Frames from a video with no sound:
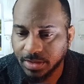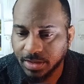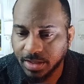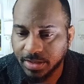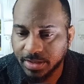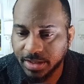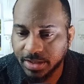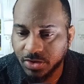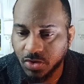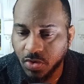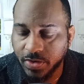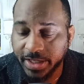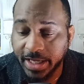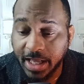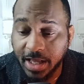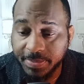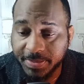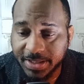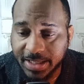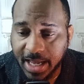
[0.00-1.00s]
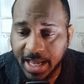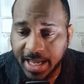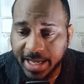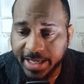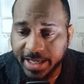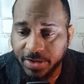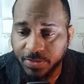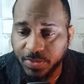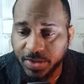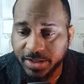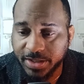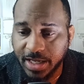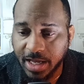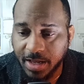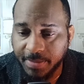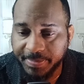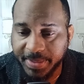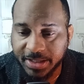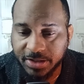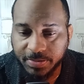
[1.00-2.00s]
It says on the upside, it was
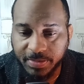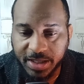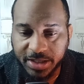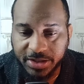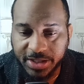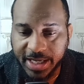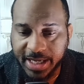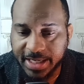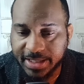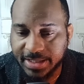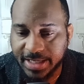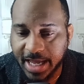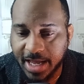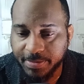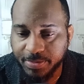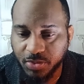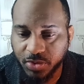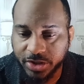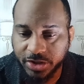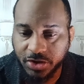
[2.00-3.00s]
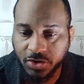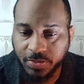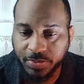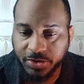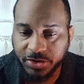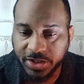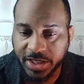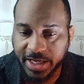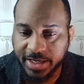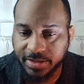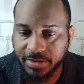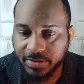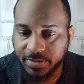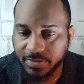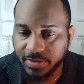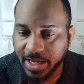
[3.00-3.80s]
up as much as 9.2%